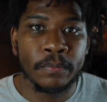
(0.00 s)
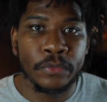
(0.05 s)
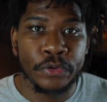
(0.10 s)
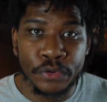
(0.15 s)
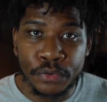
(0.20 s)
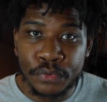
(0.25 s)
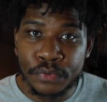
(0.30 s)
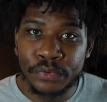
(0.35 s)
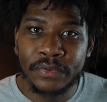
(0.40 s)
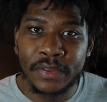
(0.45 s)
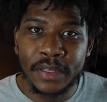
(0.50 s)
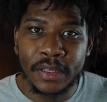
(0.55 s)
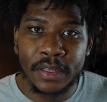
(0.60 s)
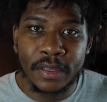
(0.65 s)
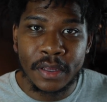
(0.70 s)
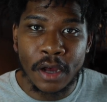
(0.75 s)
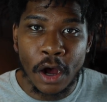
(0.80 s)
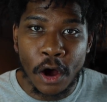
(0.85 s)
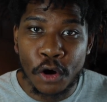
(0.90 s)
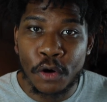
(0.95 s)
use
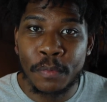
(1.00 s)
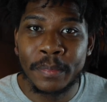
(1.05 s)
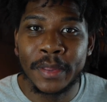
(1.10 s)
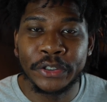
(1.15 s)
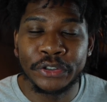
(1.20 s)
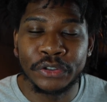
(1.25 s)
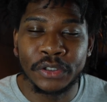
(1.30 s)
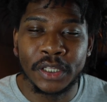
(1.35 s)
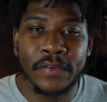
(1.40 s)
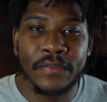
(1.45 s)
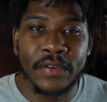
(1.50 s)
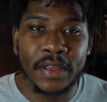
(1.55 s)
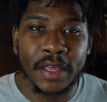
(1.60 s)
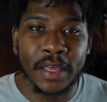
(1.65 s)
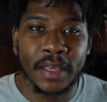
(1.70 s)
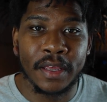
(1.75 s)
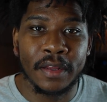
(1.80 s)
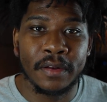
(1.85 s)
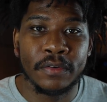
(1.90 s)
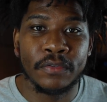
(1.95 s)
the home that you're living
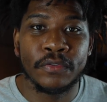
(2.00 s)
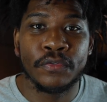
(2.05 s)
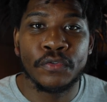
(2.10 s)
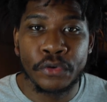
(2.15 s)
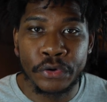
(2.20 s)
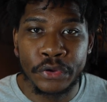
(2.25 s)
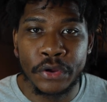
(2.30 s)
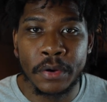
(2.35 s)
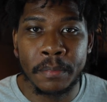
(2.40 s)
in for